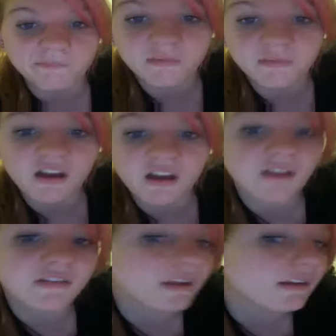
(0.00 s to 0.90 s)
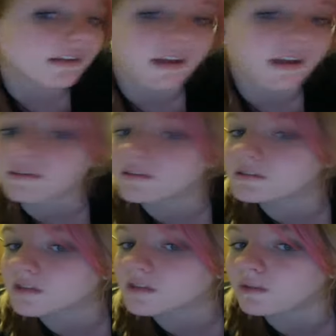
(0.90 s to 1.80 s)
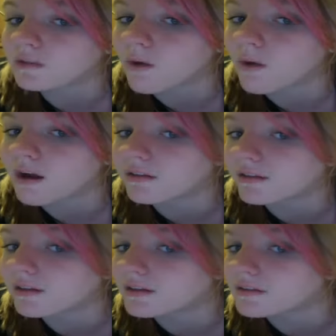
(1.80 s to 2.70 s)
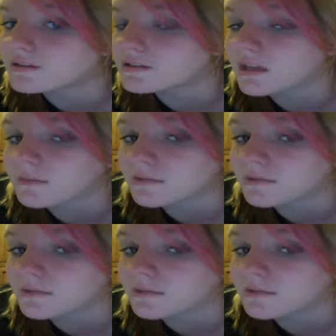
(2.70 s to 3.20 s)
Yeah, I have to get it tightened because like the wire thing keeps